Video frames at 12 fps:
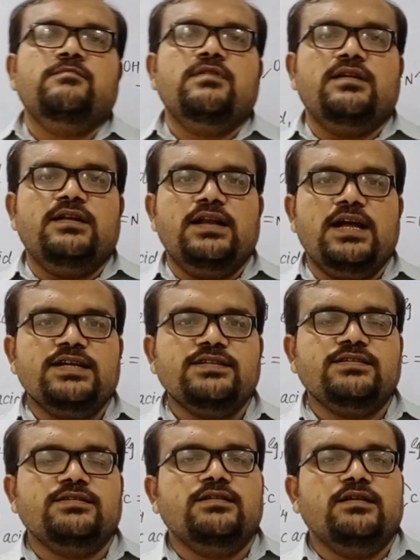
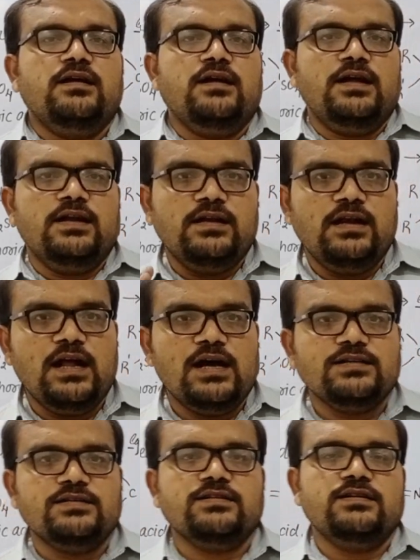next and
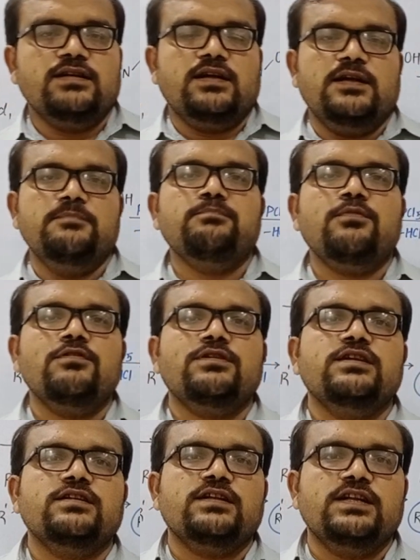last
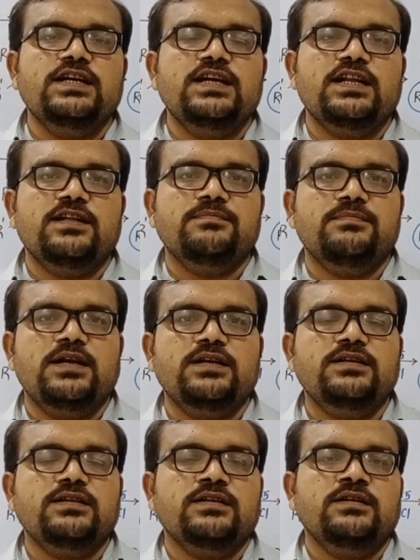important
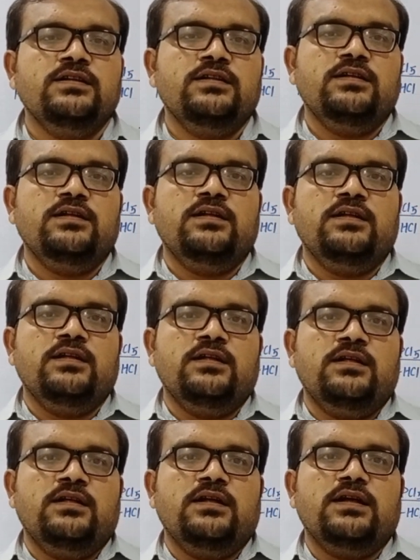rearrangement
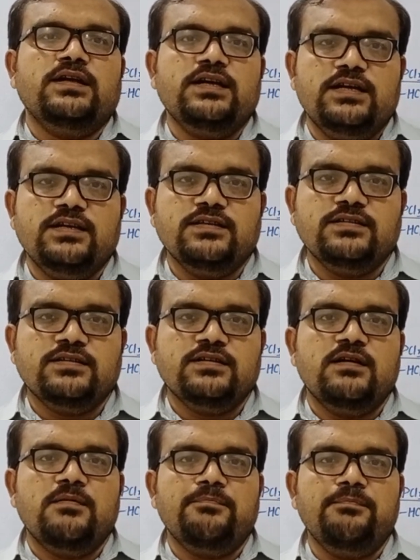is
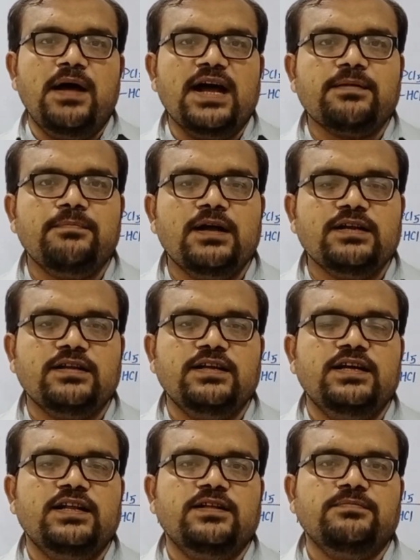Beckmann
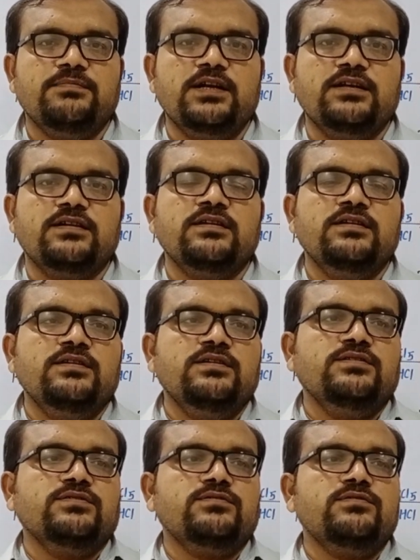rearrangement.
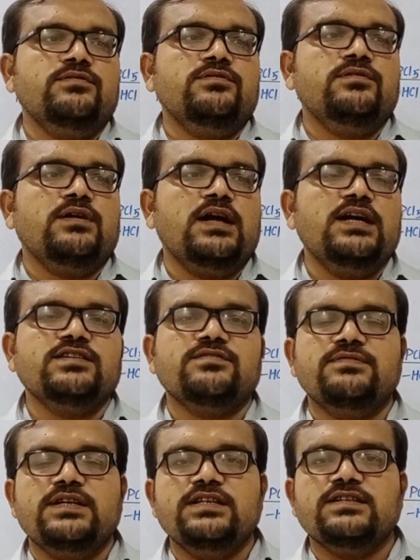So
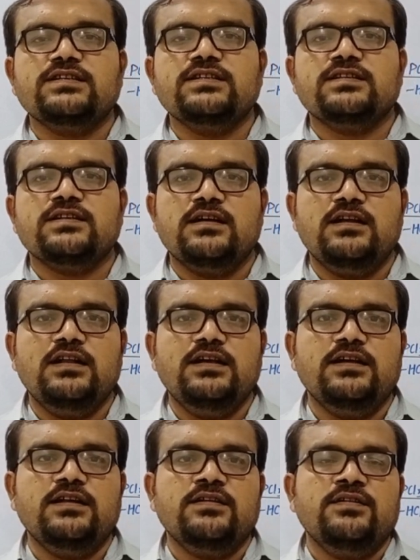as we discussed
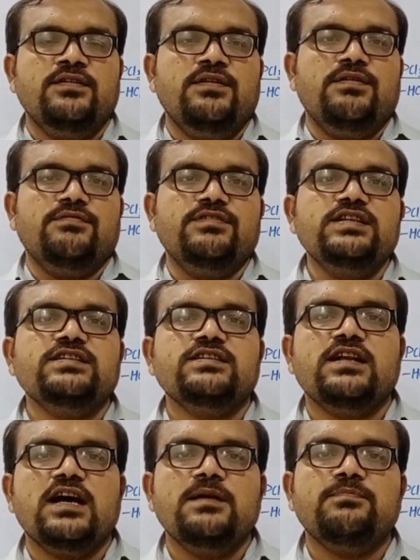earlier,
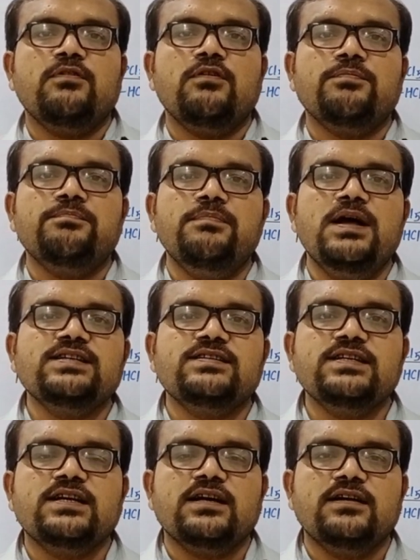which type of
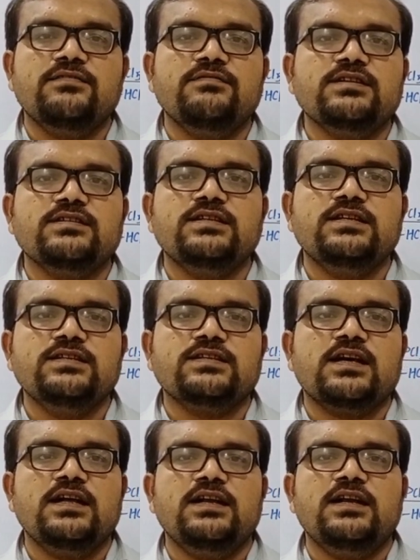basic conversion is
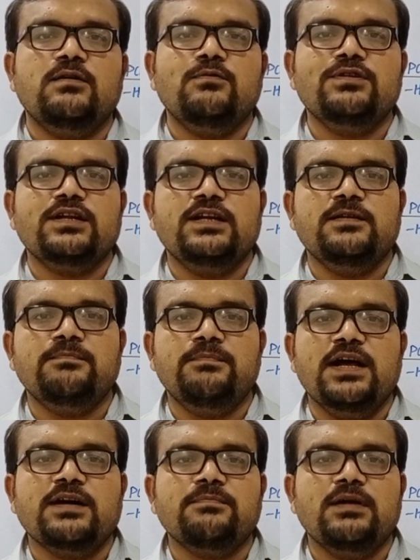carried out in
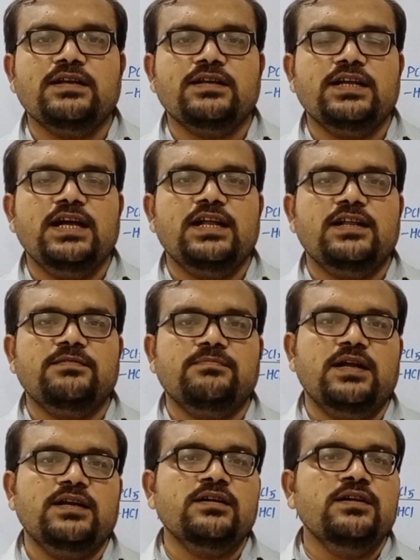Beckmann rearrangement.